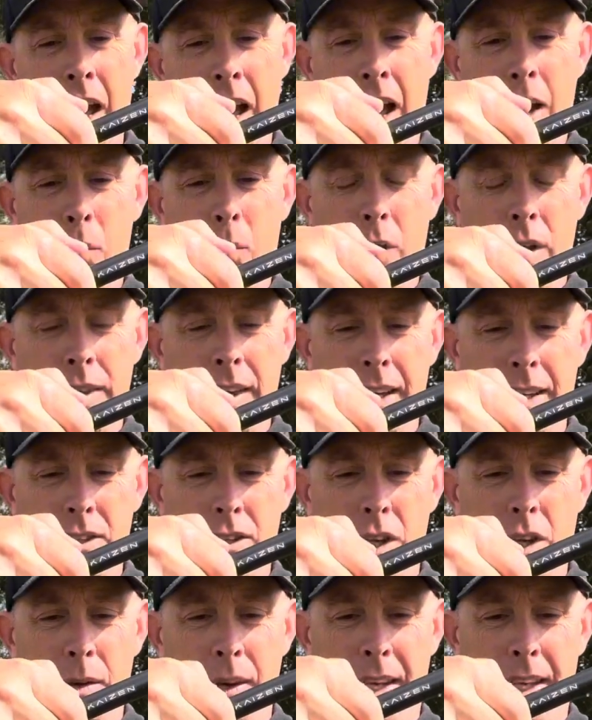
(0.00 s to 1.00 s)
and what they
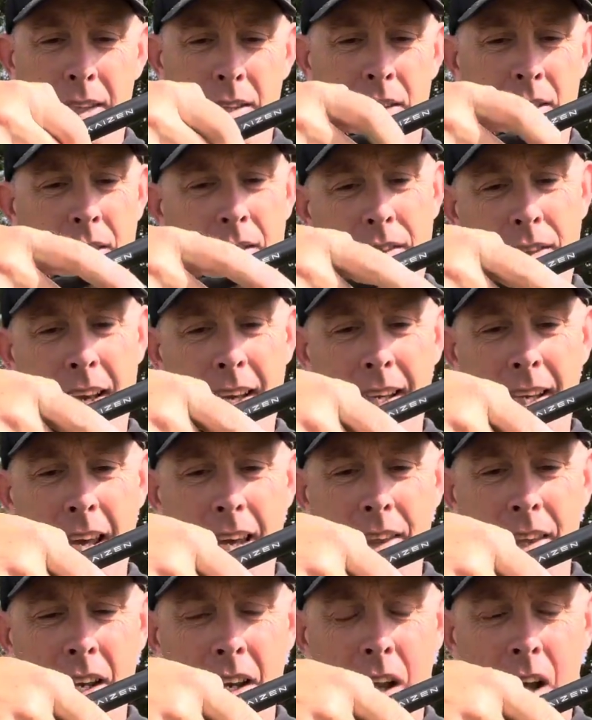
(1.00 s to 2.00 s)
do is they
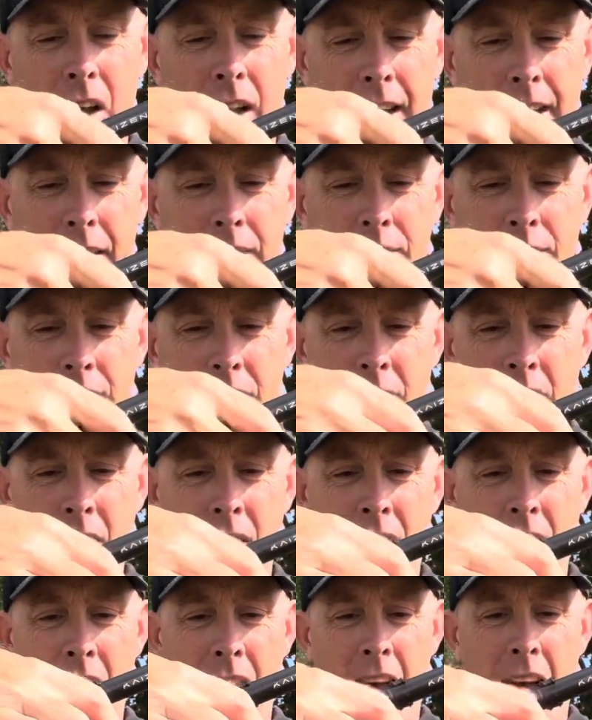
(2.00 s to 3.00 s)
get the line
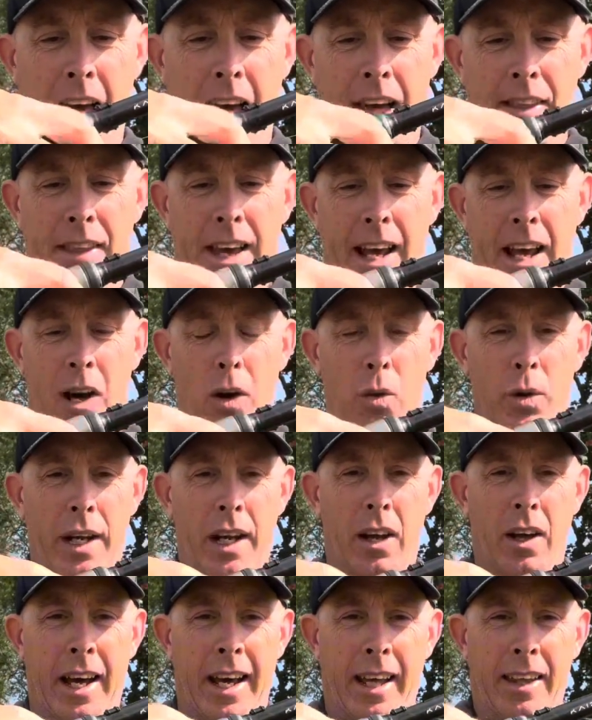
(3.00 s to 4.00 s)
and they hold
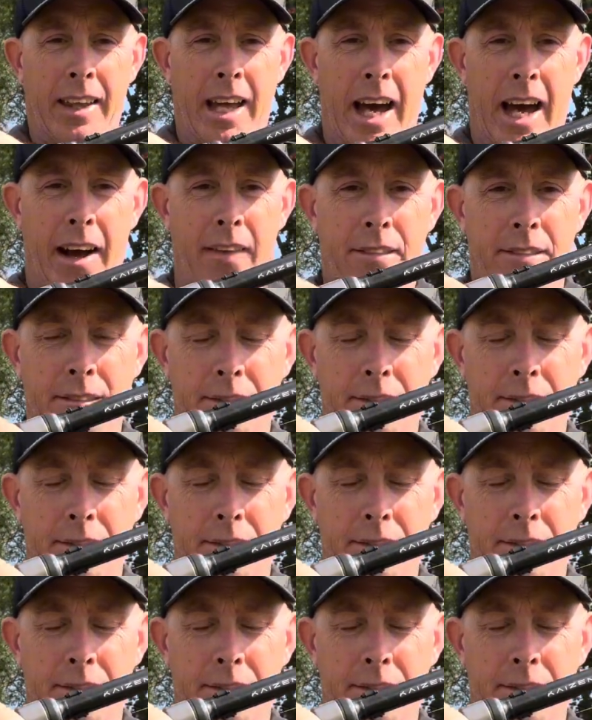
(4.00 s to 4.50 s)
it like that.